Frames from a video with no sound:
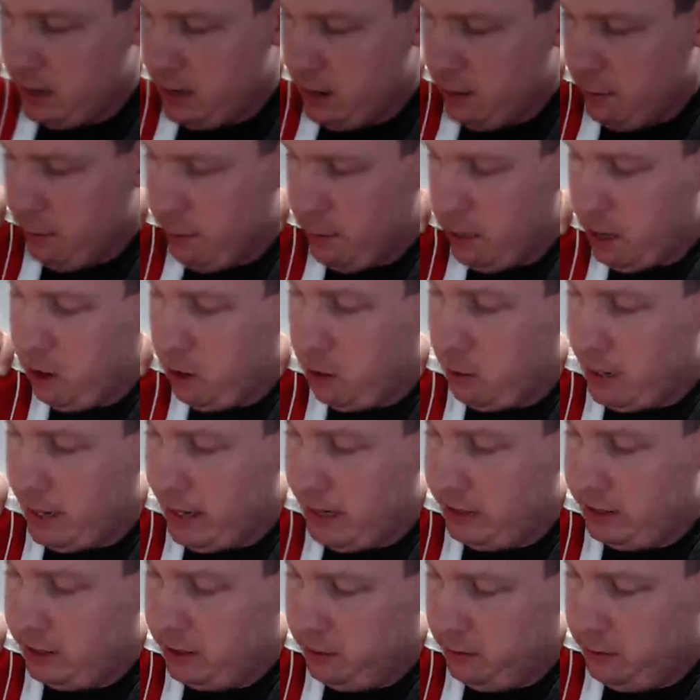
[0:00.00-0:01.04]
But otherwise,
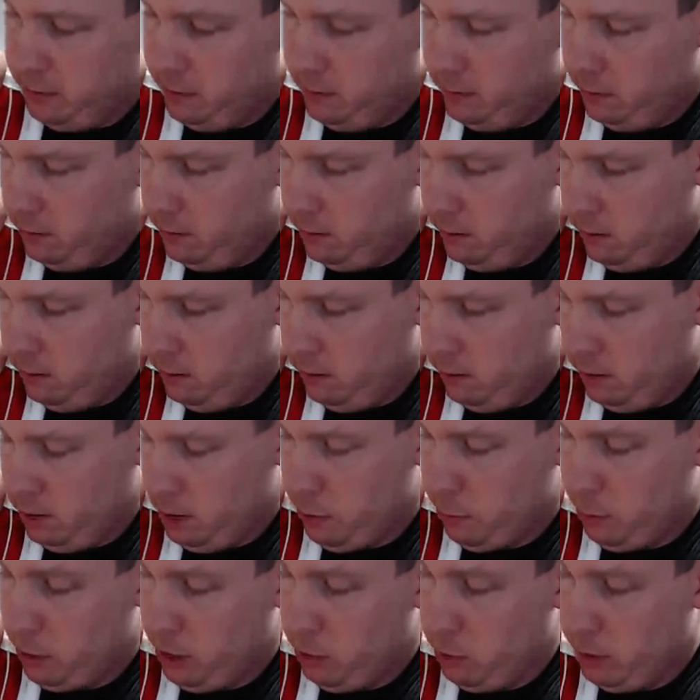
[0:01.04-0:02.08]
you
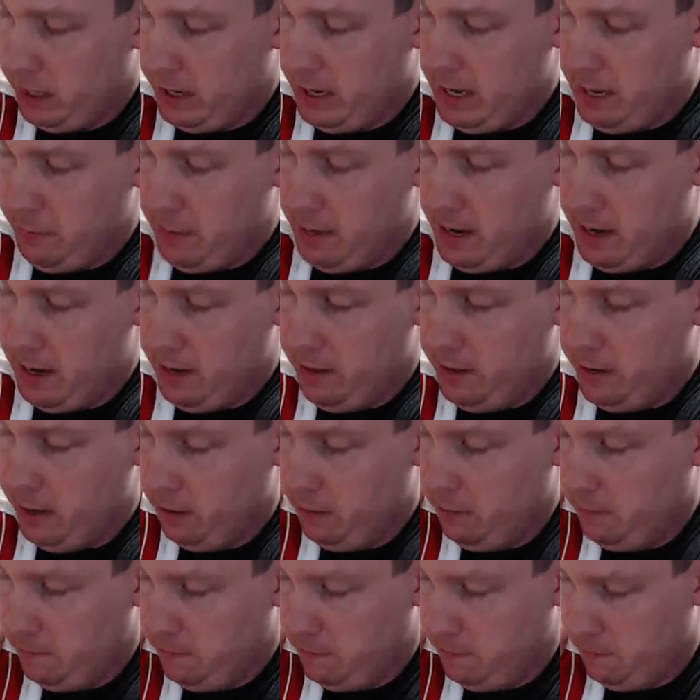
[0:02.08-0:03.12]
probably want to keep that in there
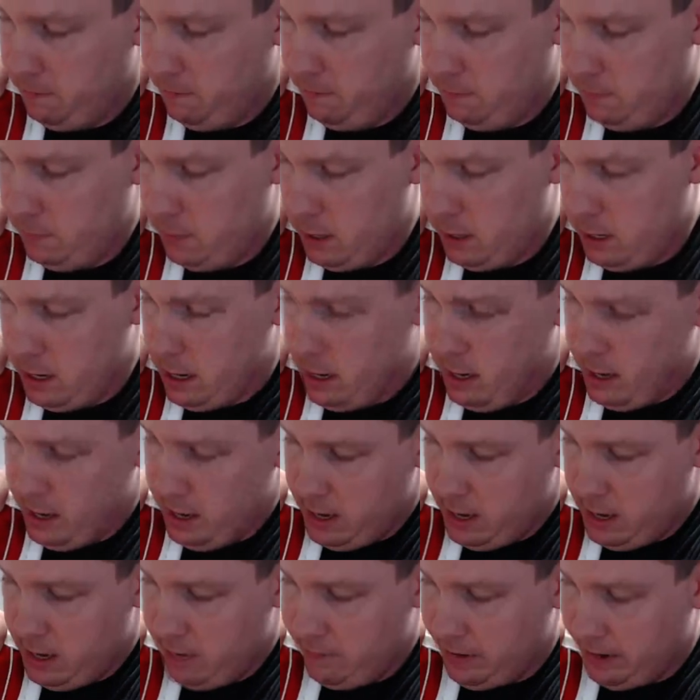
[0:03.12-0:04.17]

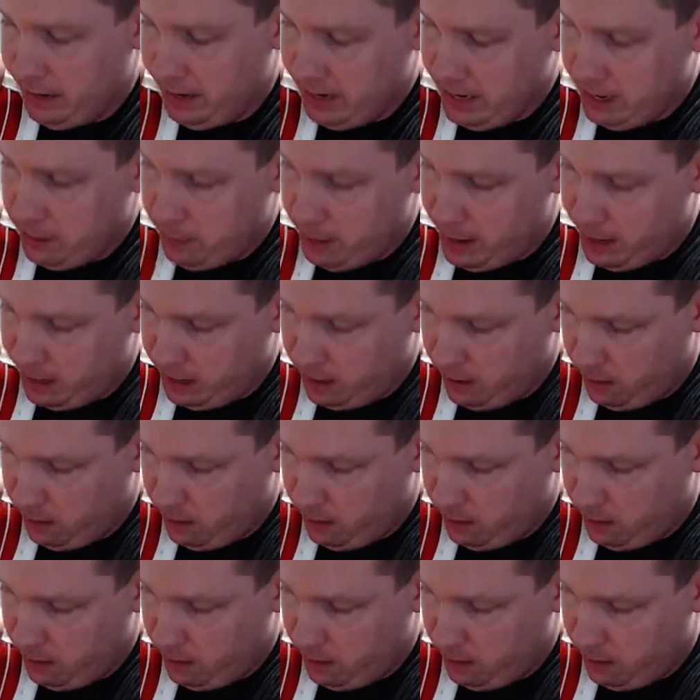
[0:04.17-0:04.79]
if I can get it back in.